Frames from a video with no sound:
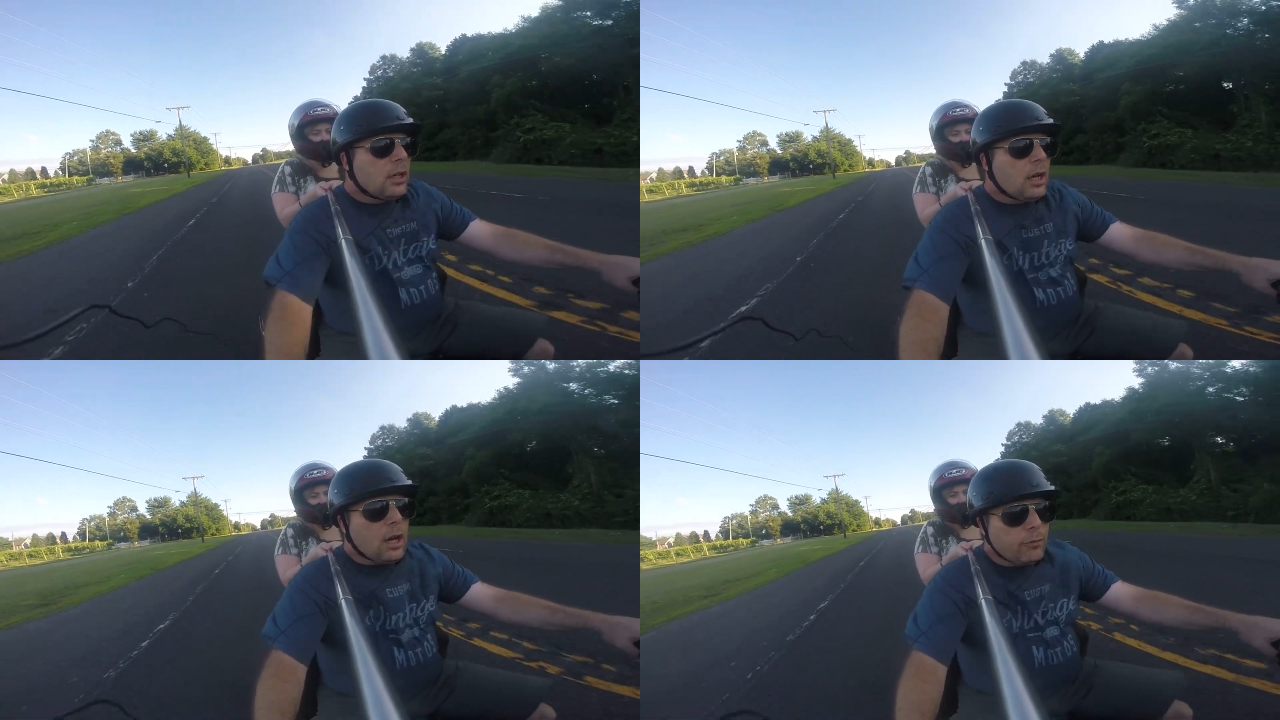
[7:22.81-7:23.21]

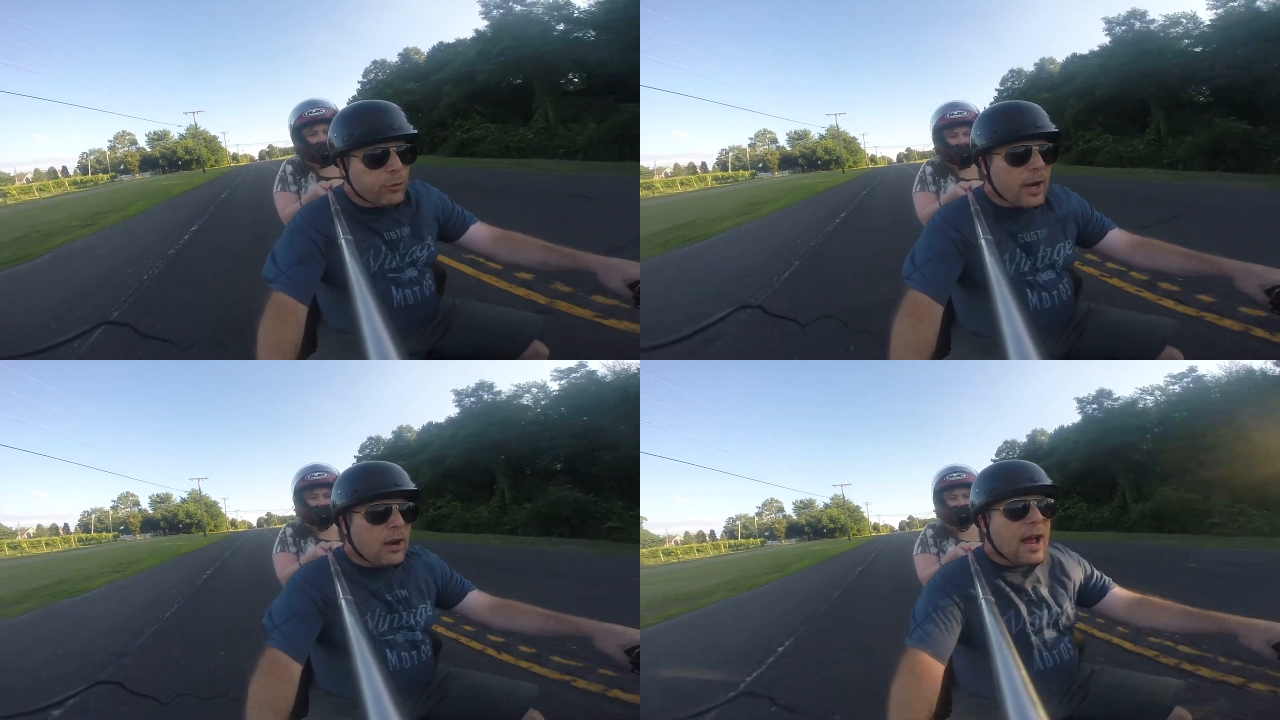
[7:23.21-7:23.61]
of
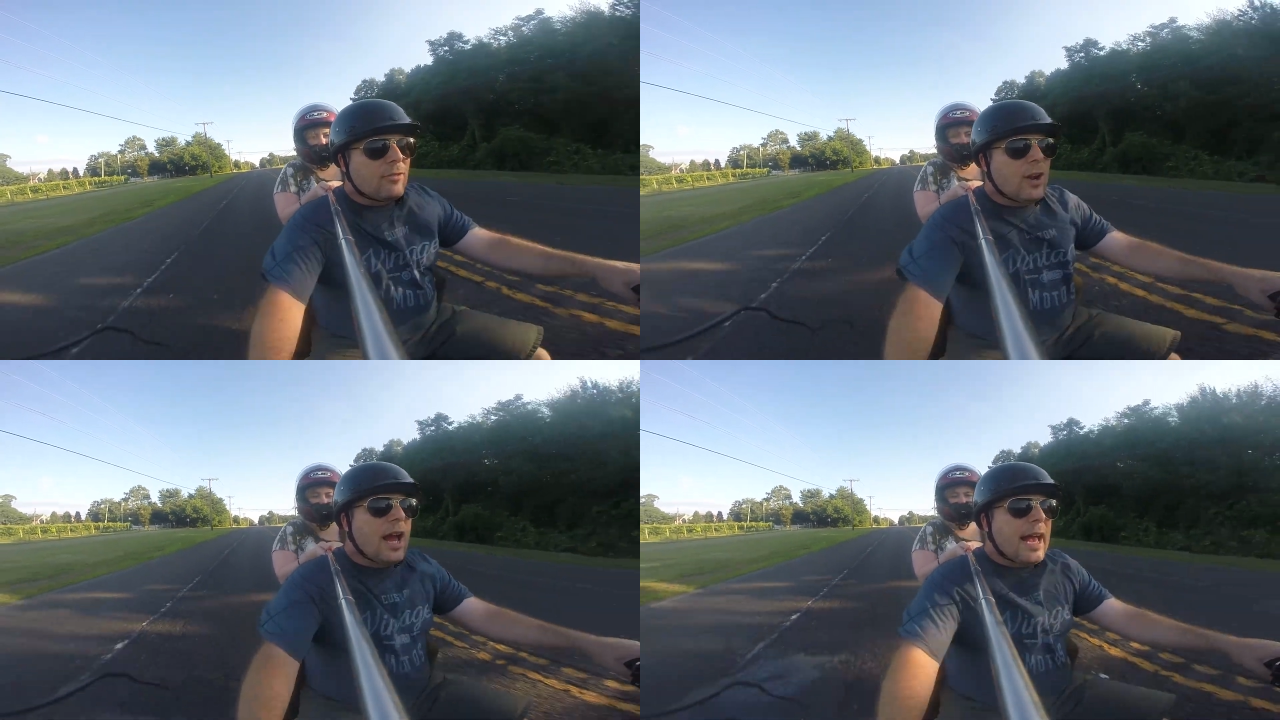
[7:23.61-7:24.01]
where I
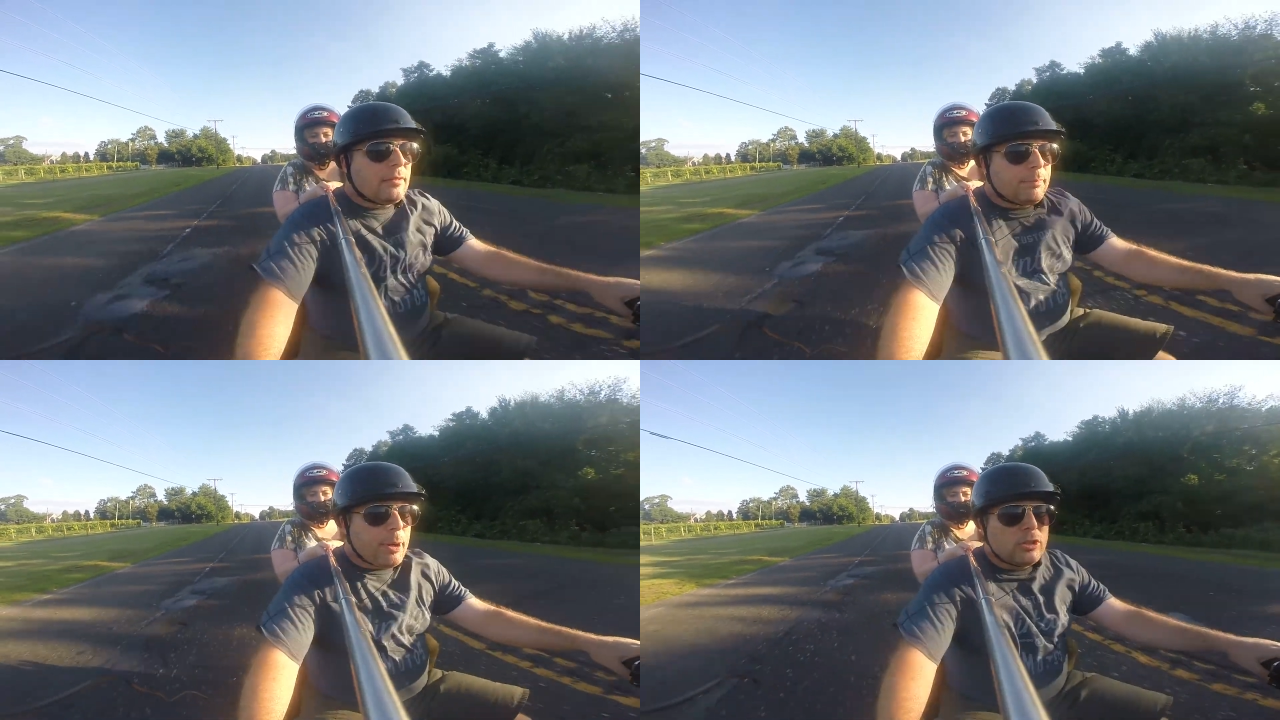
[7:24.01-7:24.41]

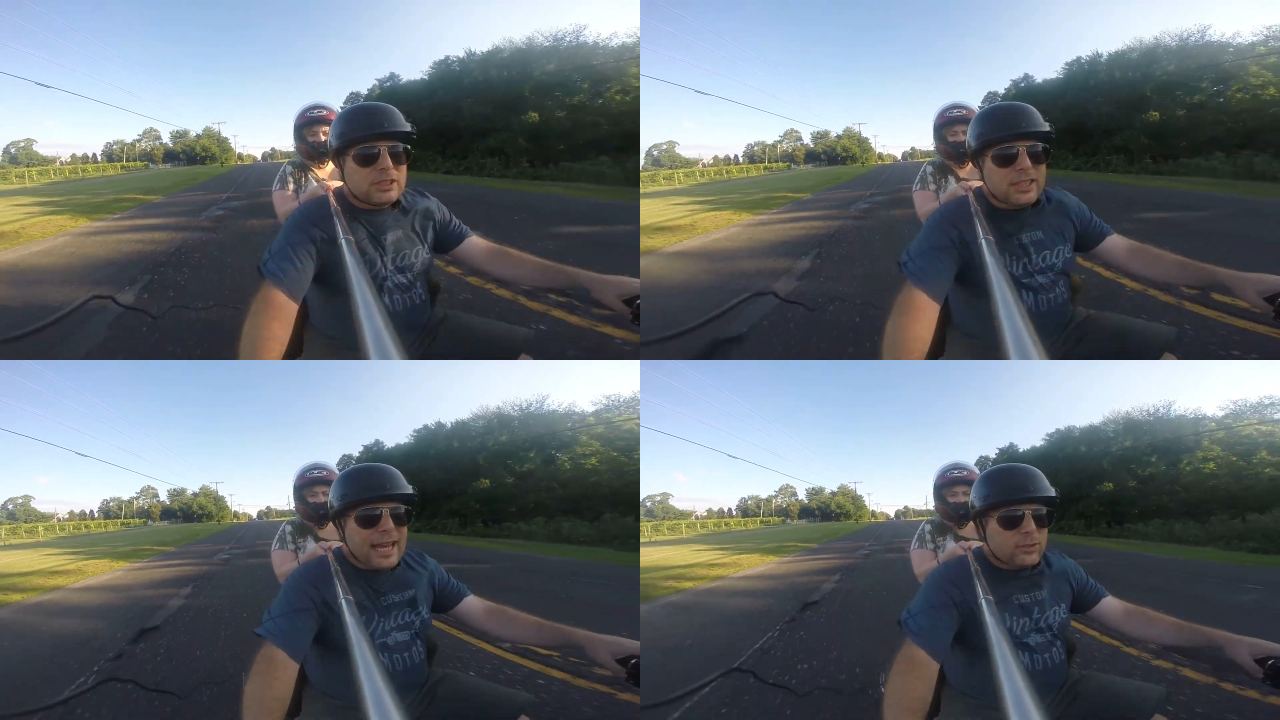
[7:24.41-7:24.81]
ride.
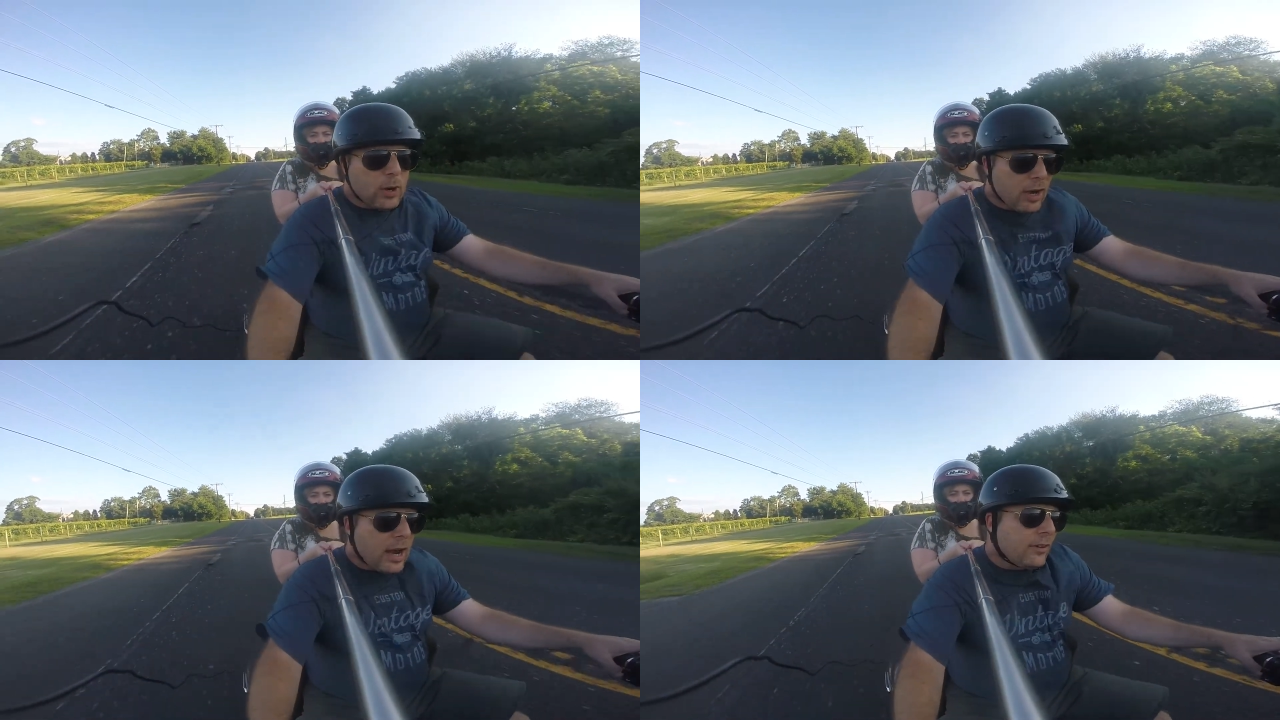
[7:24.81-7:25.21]
Post it as
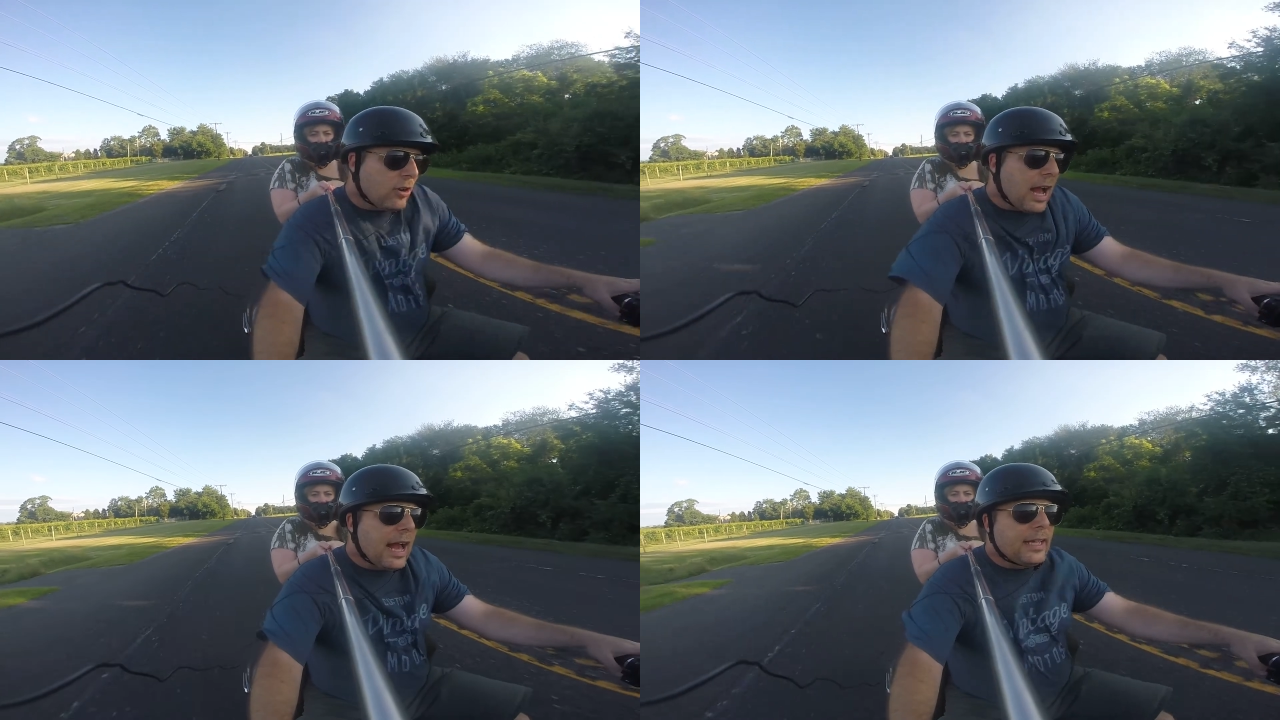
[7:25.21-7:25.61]
where I
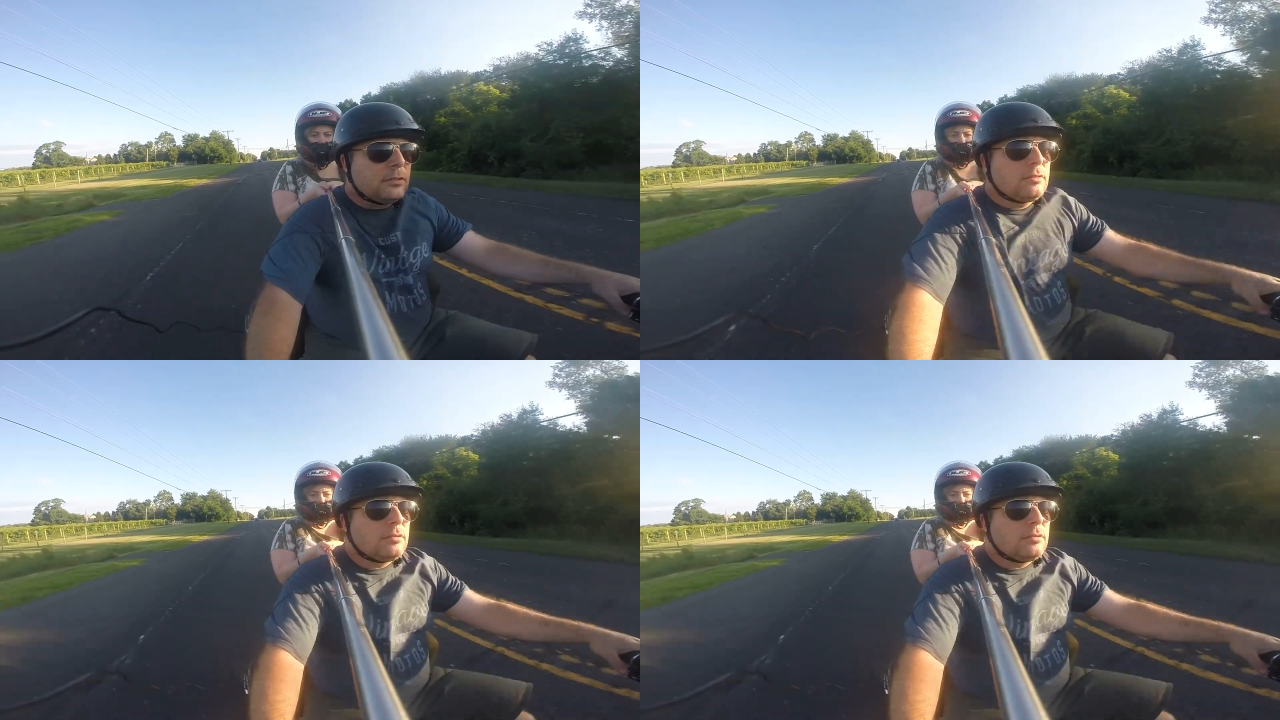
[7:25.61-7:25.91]
ride.